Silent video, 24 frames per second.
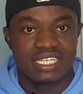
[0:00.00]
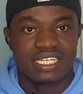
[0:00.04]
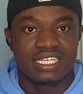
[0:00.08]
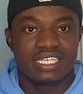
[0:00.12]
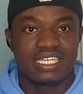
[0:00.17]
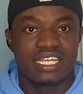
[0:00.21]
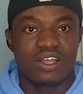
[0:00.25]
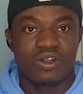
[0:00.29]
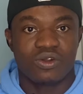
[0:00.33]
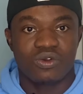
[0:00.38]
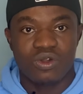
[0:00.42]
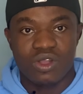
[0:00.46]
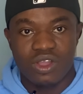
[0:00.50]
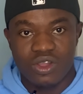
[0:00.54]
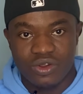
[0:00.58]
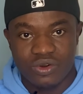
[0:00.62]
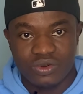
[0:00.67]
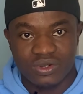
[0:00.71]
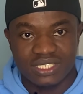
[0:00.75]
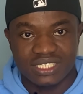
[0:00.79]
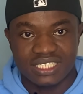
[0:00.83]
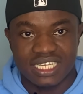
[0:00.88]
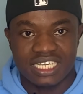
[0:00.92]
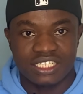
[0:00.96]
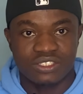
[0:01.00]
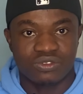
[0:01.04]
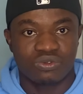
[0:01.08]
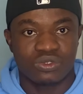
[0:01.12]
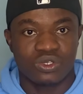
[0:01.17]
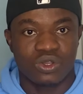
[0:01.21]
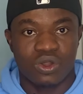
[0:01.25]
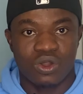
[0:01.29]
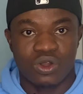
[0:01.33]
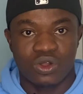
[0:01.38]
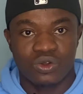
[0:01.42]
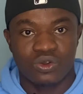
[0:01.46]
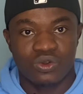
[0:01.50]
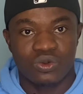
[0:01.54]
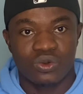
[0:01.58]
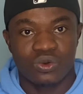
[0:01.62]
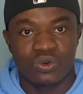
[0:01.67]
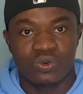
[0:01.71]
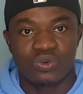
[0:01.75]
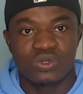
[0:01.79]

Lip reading: Now, concrete, as we all know,